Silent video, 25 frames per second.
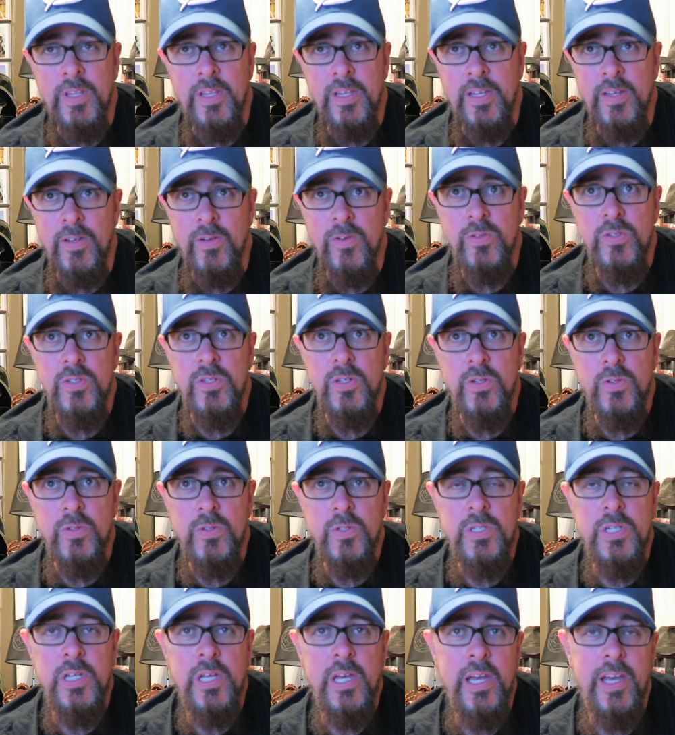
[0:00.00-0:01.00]
The
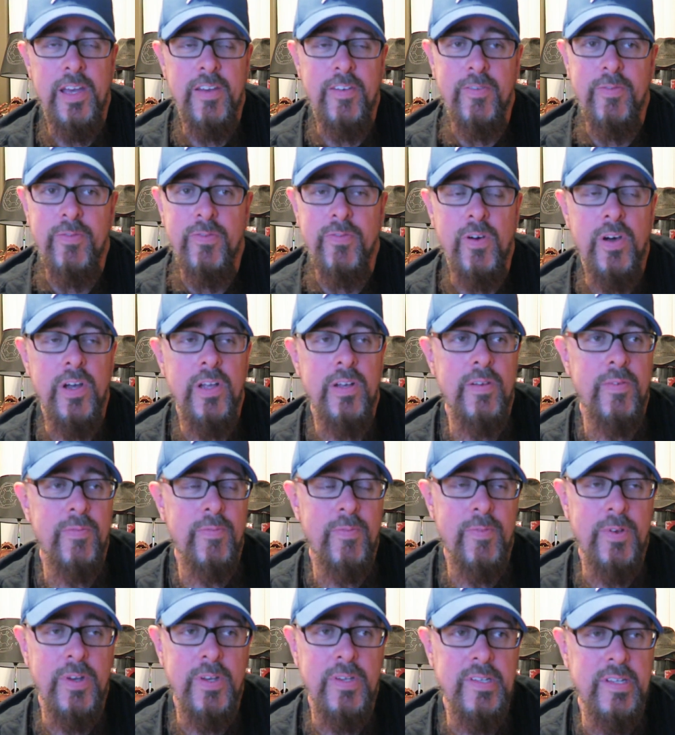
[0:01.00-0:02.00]
Usos have
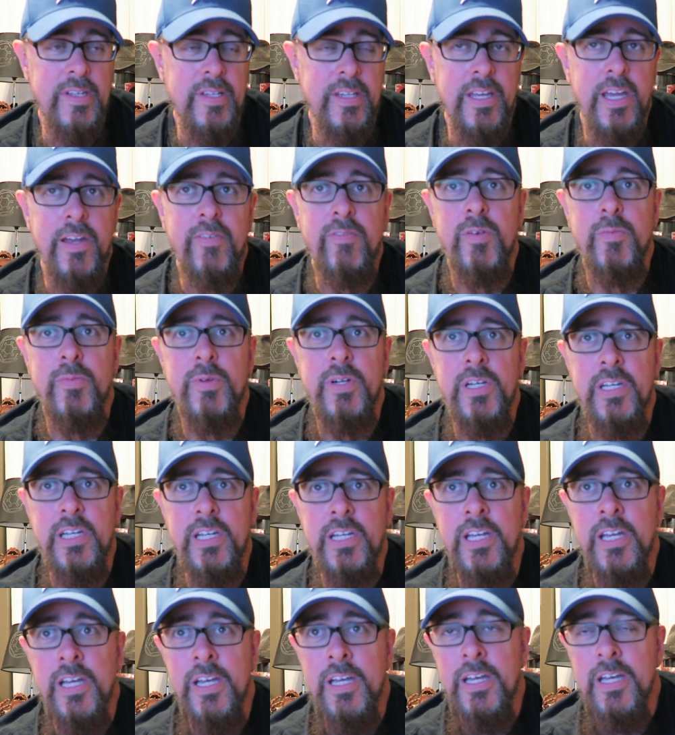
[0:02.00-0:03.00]
fought basically
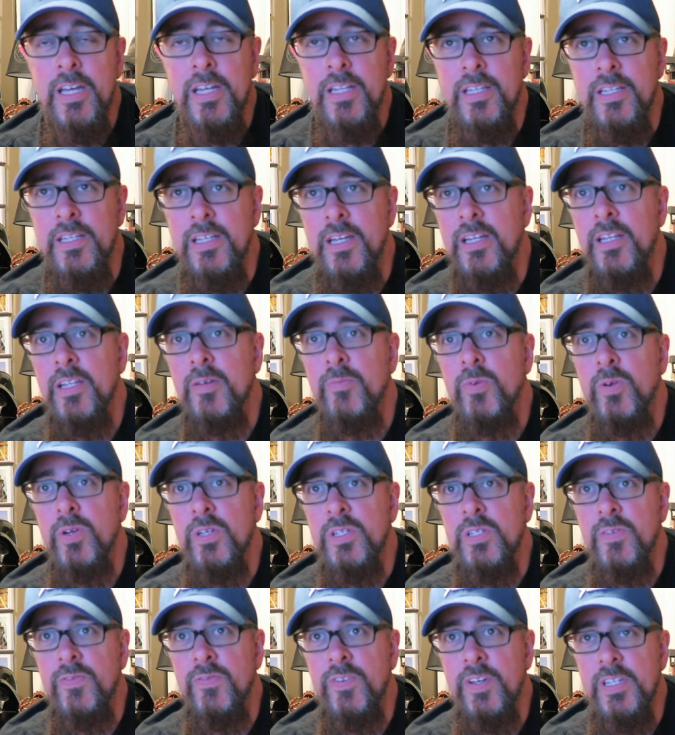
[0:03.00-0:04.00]
everybody. The Dudley
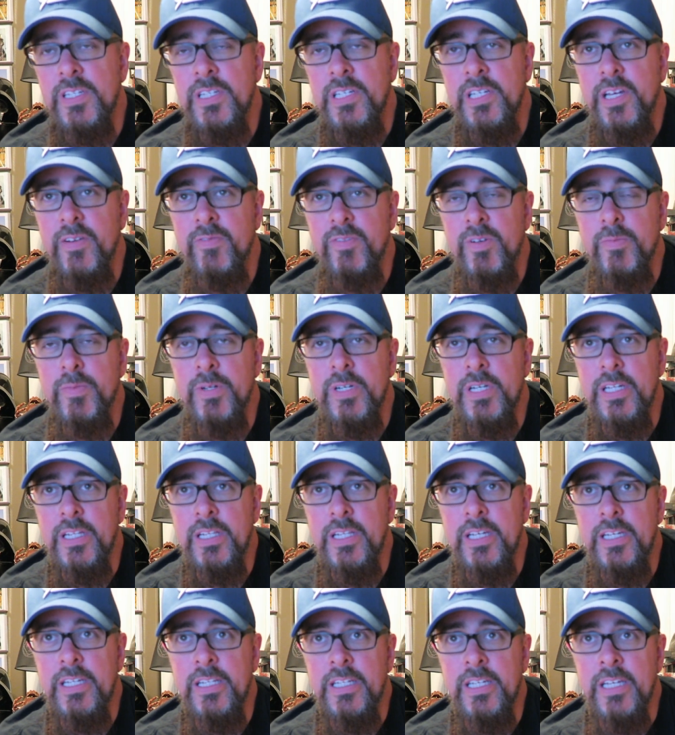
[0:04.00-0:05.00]
Boyz are facing everybody
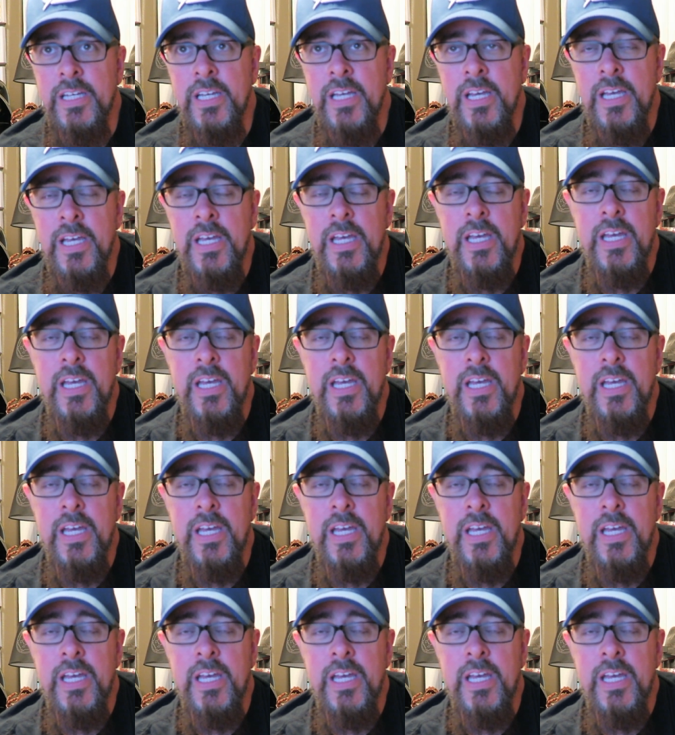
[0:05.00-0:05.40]
lately.